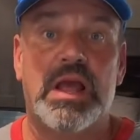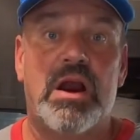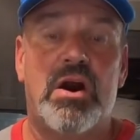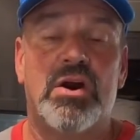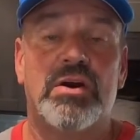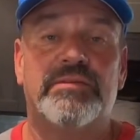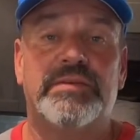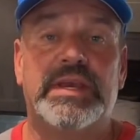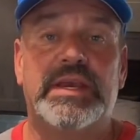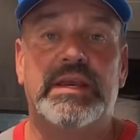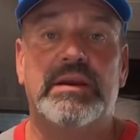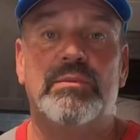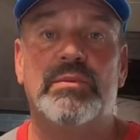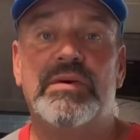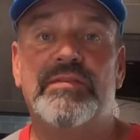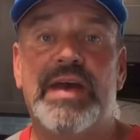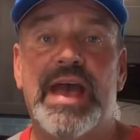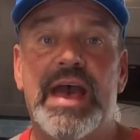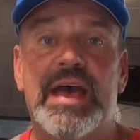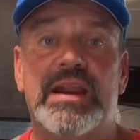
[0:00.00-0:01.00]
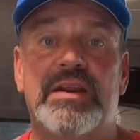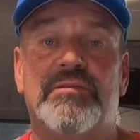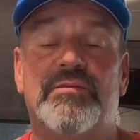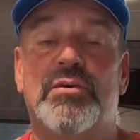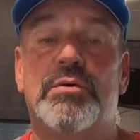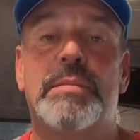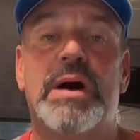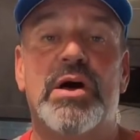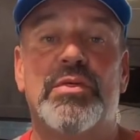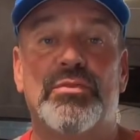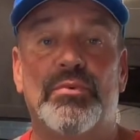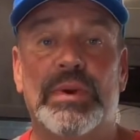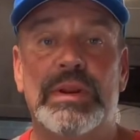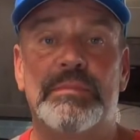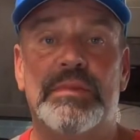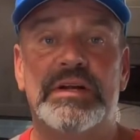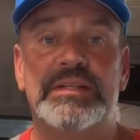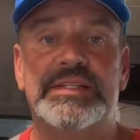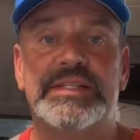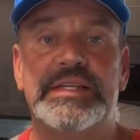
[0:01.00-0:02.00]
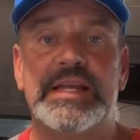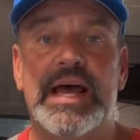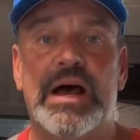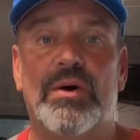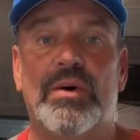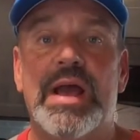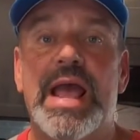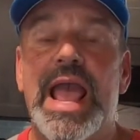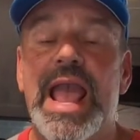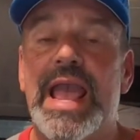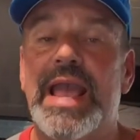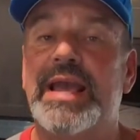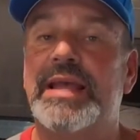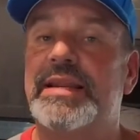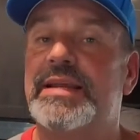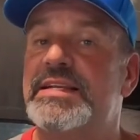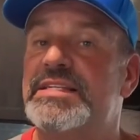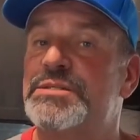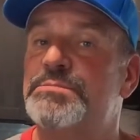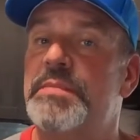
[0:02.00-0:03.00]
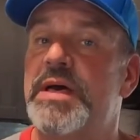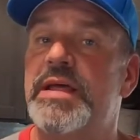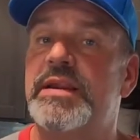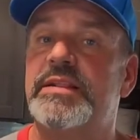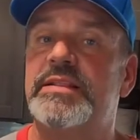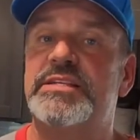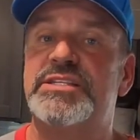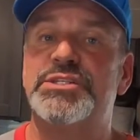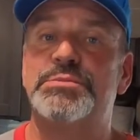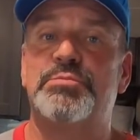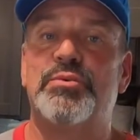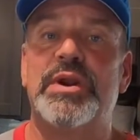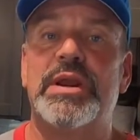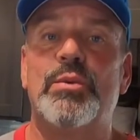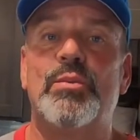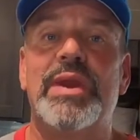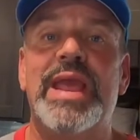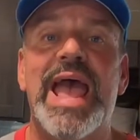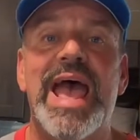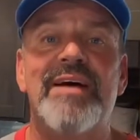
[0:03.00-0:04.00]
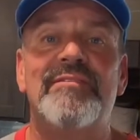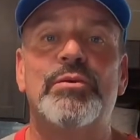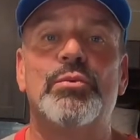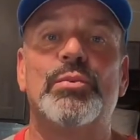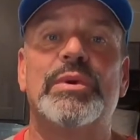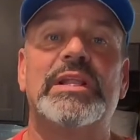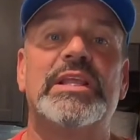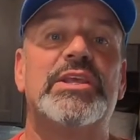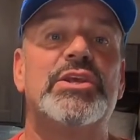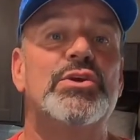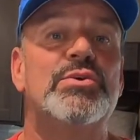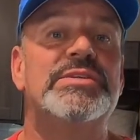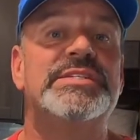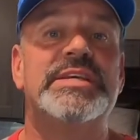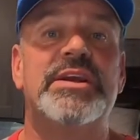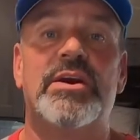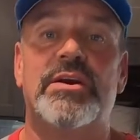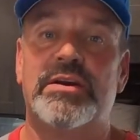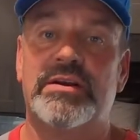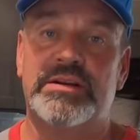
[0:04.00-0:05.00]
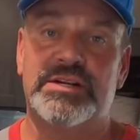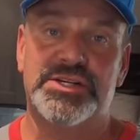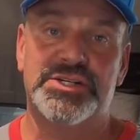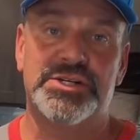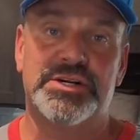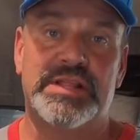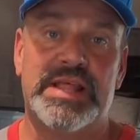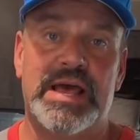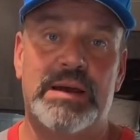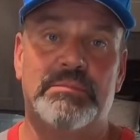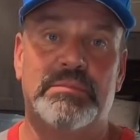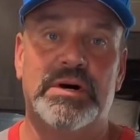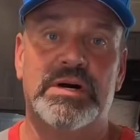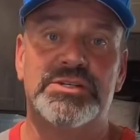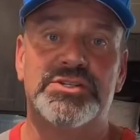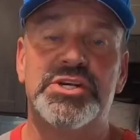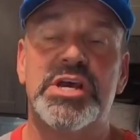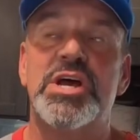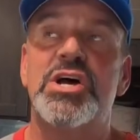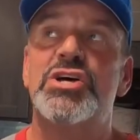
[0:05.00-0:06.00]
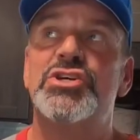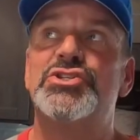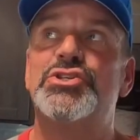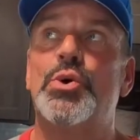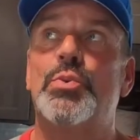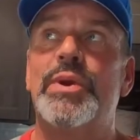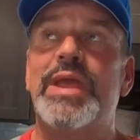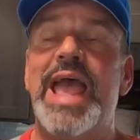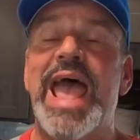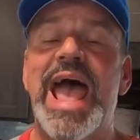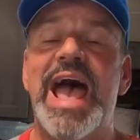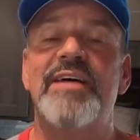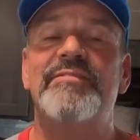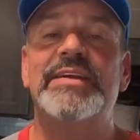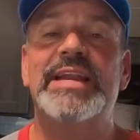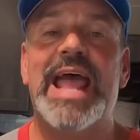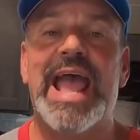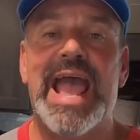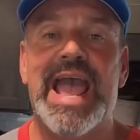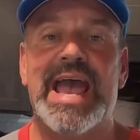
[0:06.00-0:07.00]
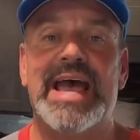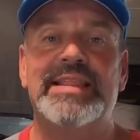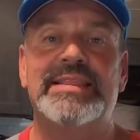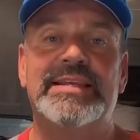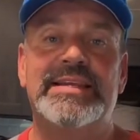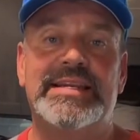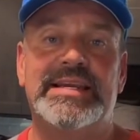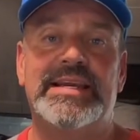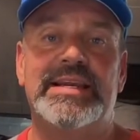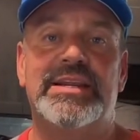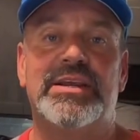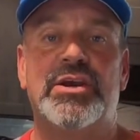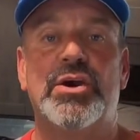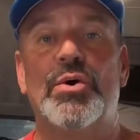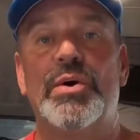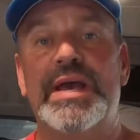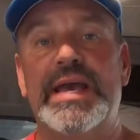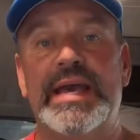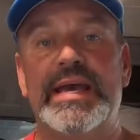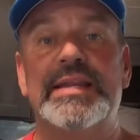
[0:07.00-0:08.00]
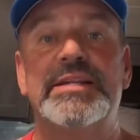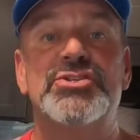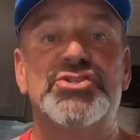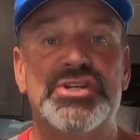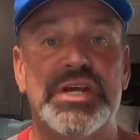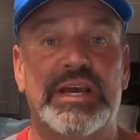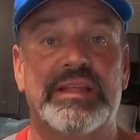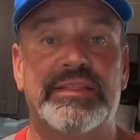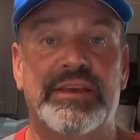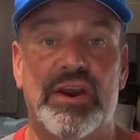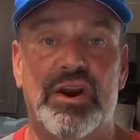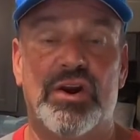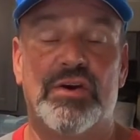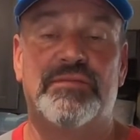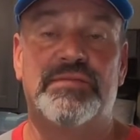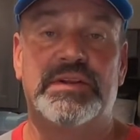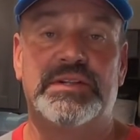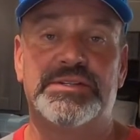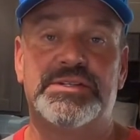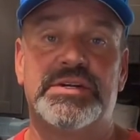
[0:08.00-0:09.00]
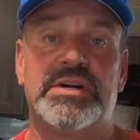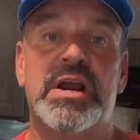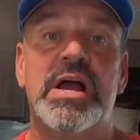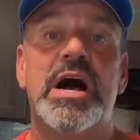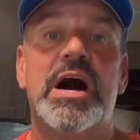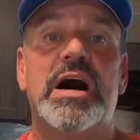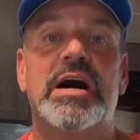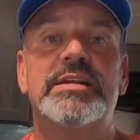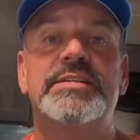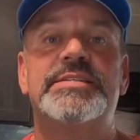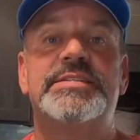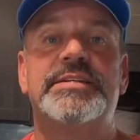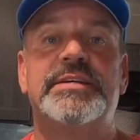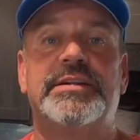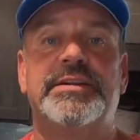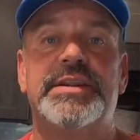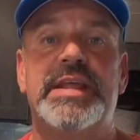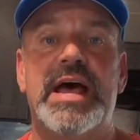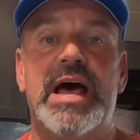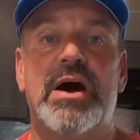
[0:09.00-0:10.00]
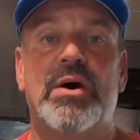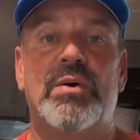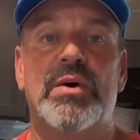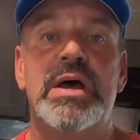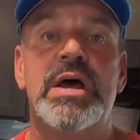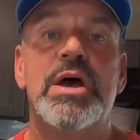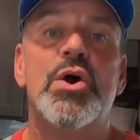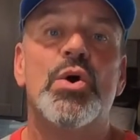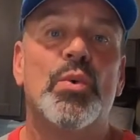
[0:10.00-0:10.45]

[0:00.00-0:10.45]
RV. We've had it for about 3 months now, and it's been in the spring. We haven't really used the air conditioner that much, so we haven't had the need to go ahead and check the air filter until now.